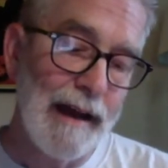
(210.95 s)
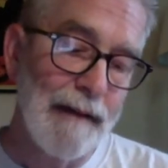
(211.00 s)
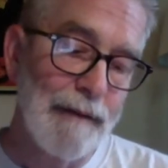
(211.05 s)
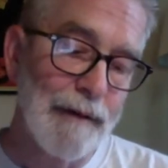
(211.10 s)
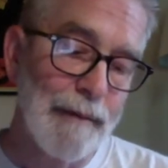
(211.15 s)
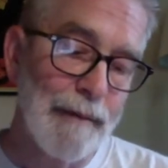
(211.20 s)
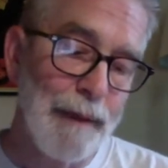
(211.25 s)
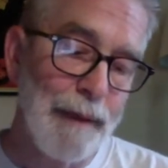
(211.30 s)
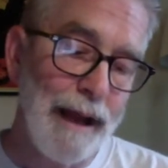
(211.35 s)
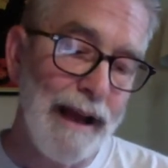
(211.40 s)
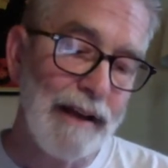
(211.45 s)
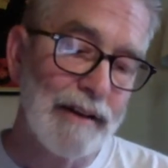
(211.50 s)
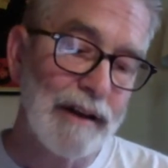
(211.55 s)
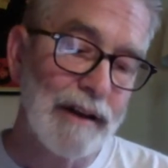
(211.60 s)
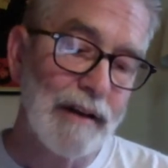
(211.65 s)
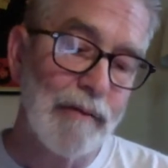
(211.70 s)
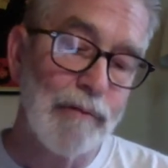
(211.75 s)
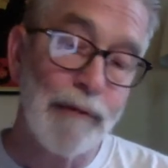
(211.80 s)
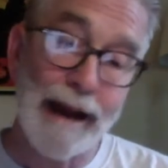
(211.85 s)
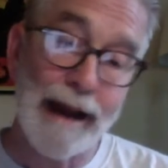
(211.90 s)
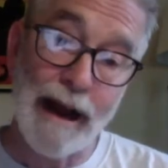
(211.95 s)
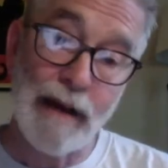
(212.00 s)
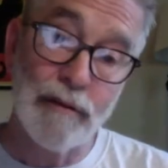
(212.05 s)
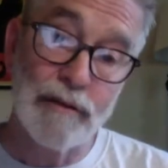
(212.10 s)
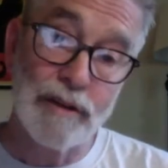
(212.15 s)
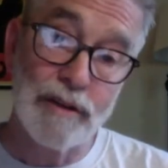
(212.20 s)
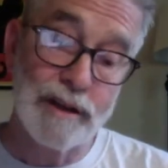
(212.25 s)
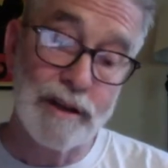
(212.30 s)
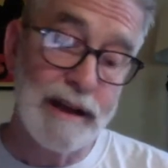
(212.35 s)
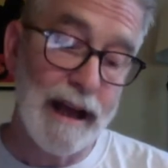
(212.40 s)
For baked
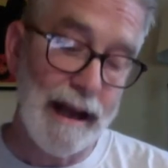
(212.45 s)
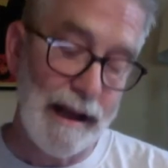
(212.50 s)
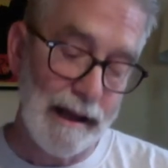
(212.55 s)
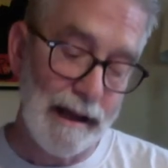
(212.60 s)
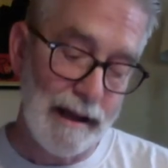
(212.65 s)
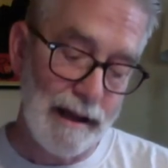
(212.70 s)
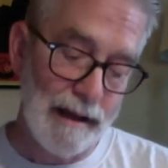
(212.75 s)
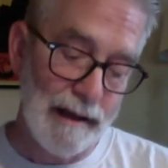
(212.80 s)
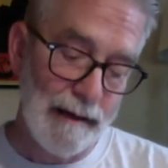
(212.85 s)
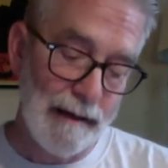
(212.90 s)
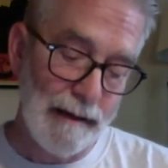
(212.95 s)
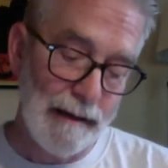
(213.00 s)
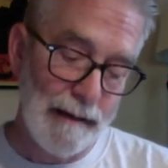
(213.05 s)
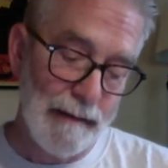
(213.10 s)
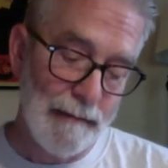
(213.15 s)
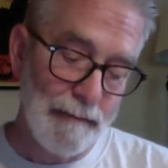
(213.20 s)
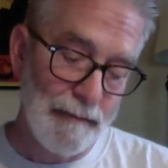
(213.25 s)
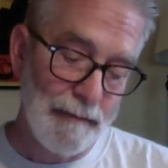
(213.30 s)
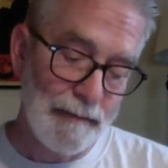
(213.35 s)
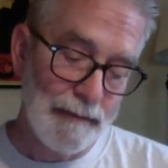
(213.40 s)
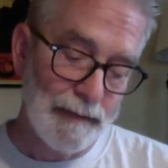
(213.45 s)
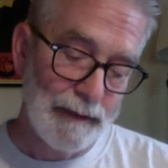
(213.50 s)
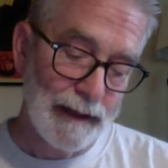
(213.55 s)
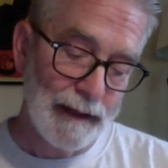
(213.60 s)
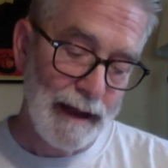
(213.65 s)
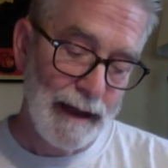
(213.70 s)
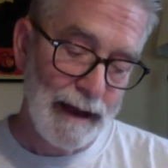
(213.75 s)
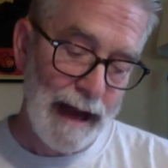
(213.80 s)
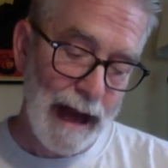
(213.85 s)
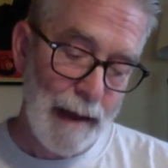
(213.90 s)
round steak
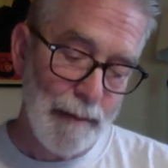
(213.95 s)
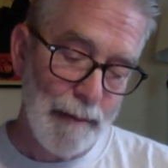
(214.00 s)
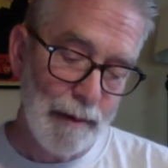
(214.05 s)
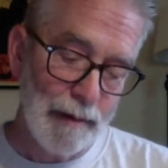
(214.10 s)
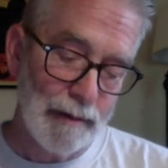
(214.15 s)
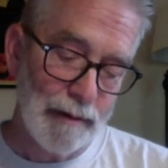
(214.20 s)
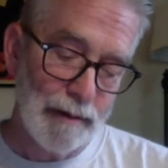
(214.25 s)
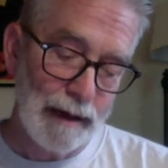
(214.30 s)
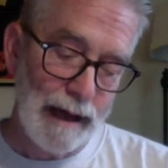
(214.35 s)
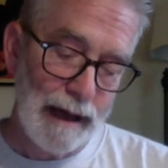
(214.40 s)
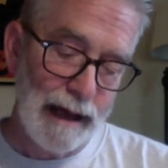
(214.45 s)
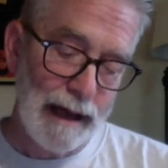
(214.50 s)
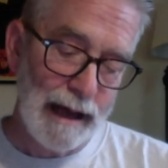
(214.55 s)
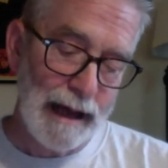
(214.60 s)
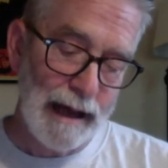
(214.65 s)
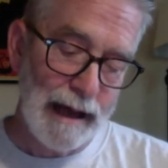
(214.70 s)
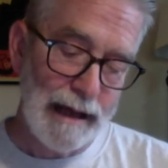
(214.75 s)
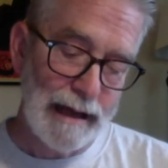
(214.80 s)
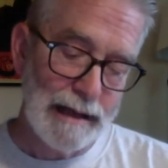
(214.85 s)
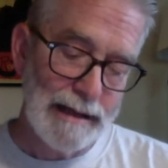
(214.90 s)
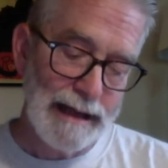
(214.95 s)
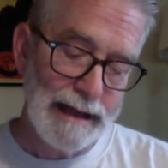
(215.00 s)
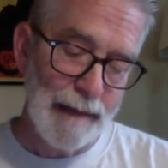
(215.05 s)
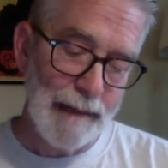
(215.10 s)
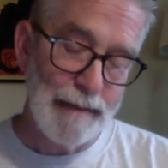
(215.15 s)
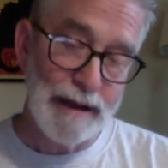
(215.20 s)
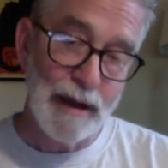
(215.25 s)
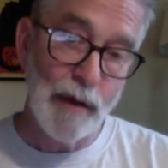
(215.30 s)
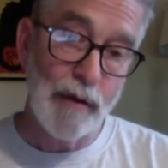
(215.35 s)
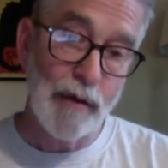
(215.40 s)
and apple
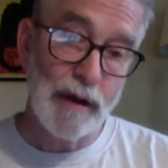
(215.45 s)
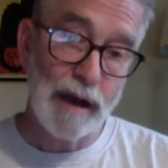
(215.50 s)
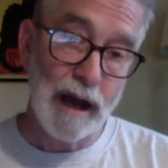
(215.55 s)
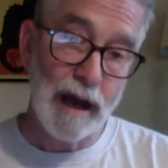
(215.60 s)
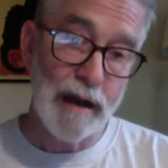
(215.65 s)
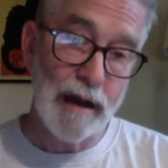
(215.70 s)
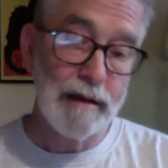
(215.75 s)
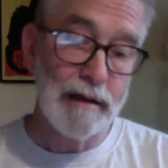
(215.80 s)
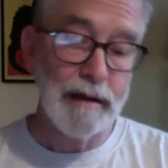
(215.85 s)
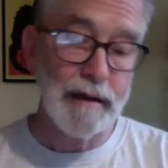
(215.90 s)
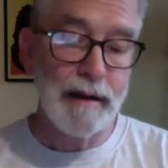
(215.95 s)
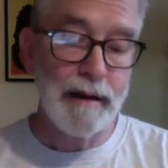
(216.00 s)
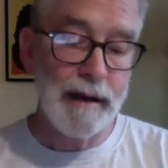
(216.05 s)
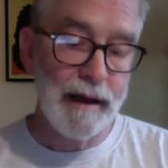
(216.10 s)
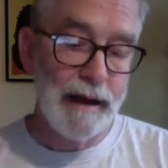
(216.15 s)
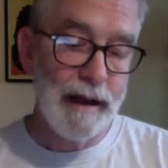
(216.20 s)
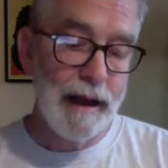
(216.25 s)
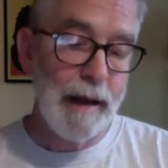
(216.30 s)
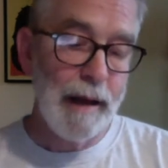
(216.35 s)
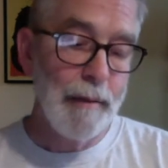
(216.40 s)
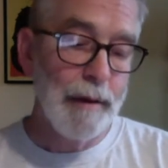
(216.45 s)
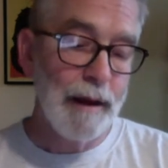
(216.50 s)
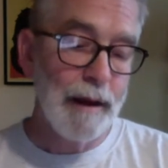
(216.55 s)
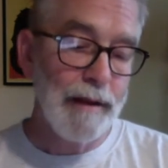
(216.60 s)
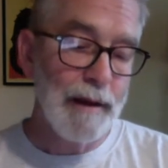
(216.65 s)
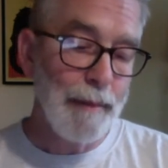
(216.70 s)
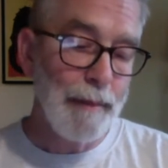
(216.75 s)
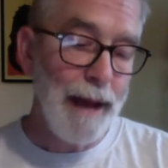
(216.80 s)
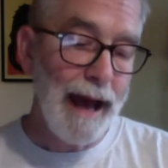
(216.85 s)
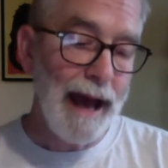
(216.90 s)
tapioca. On
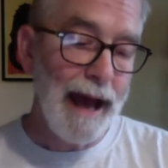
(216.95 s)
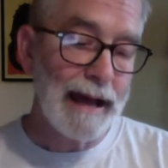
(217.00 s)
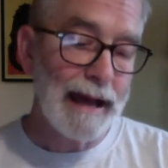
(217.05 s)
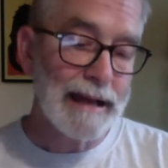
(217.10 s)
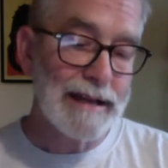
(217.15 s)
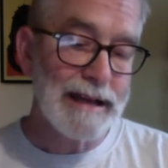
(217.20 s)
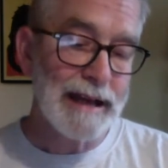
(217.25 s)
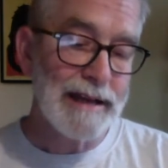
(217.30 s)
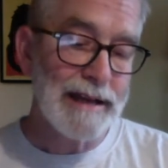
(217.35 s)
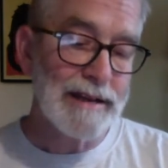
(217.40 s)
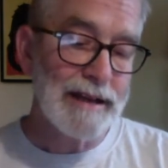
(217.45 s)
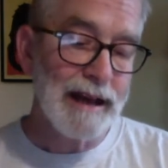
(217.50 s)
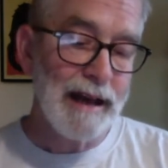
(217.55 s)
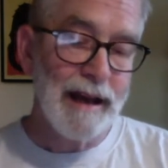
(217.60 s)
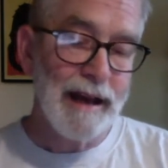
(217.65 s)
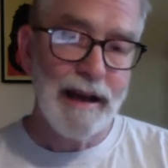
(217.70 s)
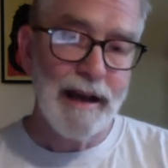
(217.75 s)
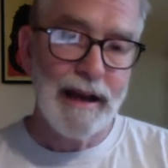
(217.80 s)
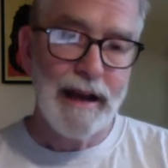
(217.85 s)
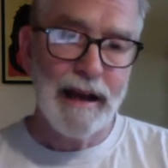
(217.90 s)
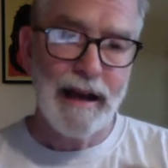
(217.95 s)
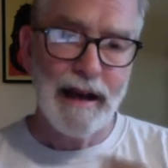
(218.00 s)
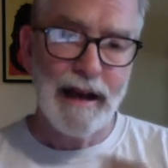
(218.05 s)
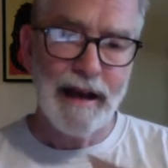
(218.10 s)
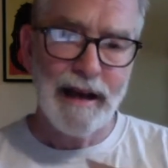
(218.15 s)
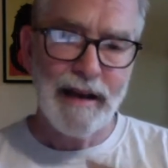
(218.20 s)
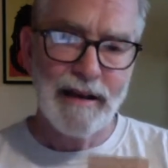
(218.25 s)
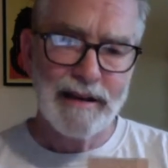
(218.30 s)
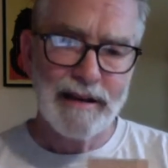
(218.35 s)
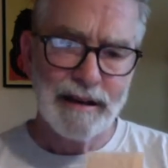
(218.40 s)
the back, it says,
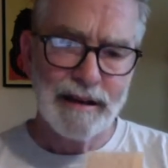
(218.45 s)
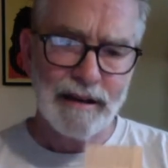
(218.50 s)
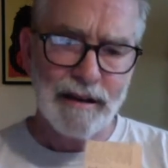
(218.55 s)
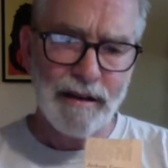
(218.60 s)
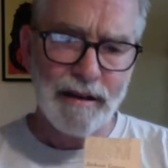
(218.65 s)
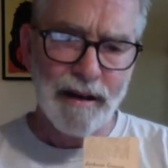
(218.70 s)
there's a little